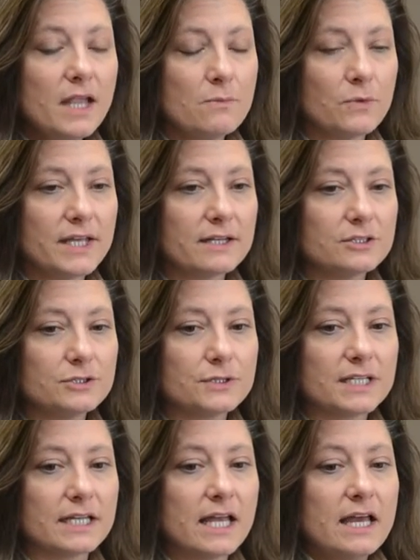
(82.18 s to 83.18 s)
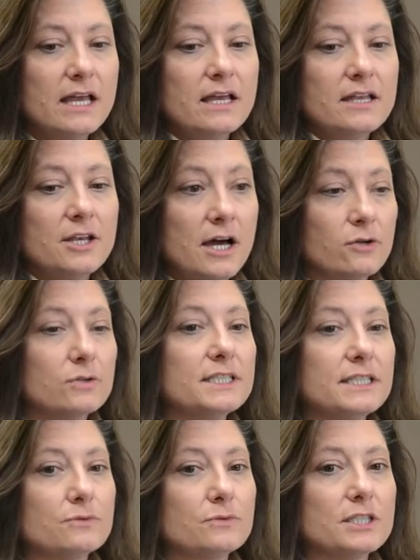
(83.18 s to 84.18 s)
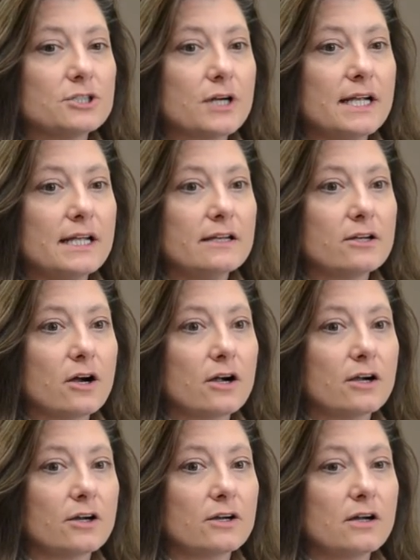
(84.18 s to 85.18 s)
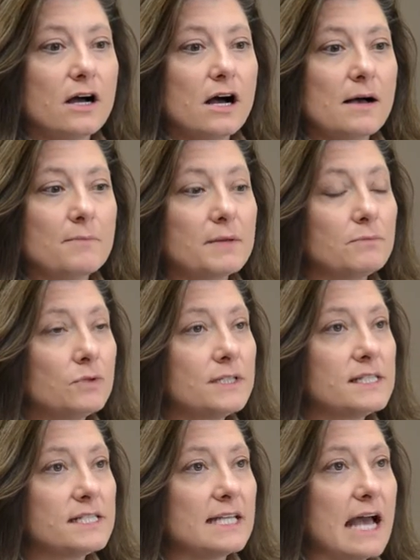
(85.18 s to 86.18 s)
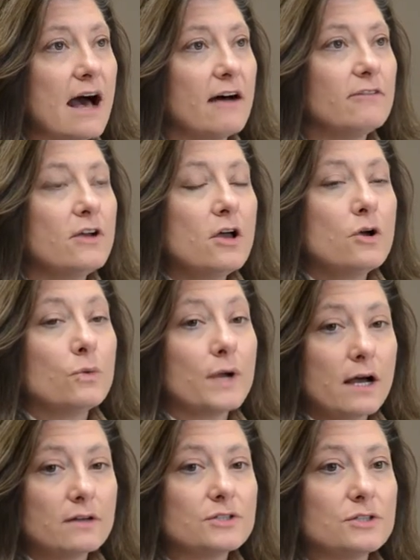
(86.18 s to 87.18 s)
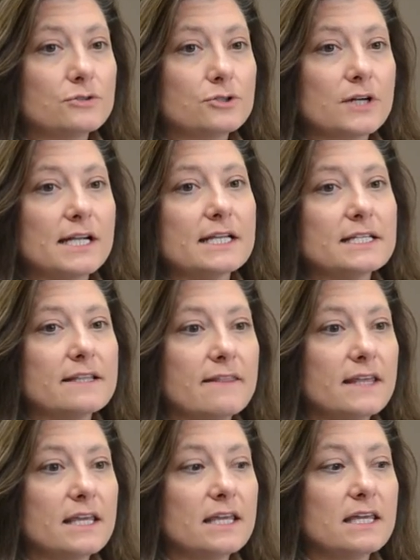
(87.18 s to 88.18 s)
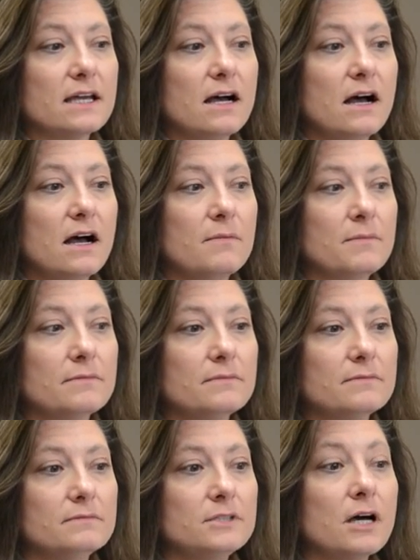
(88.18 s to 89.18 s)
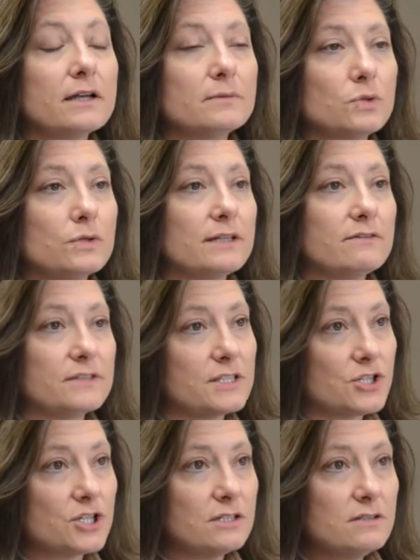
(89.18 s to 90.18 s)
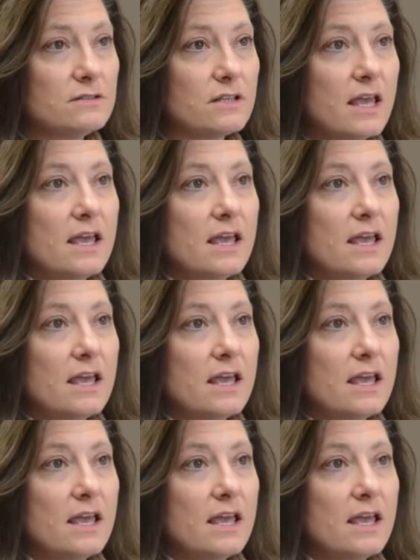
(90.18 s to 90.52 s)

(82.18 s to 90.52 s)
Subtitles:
And we included, not only did we train our employed staff, we also trained the non-employed physicians,